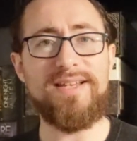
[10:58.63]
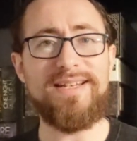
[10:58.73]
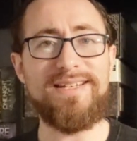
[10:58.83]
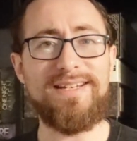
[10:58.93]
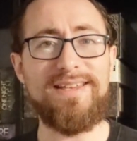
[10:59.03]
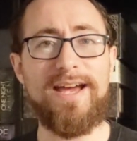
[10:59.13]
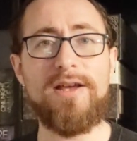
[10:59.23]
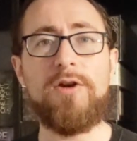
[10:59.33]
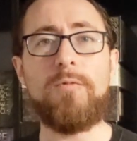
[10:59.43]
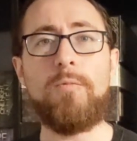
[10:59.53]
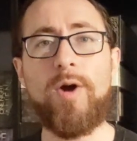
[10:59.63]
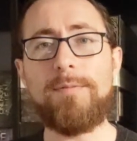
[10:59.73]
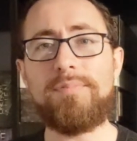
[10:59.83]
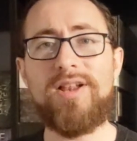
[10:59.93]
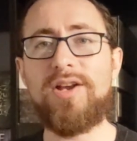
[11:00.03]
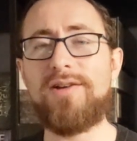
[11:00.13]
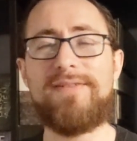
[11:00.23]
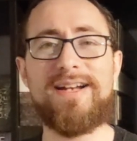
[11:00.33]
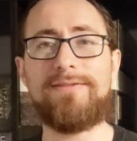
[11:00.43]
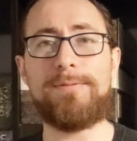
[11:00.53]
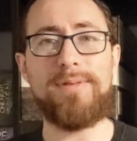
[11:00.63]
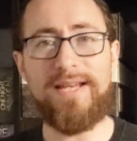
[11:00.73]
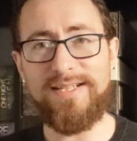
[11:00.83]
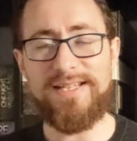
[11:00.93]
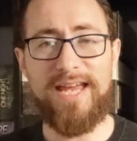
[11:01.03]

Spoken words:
the idea that one player effectively plays the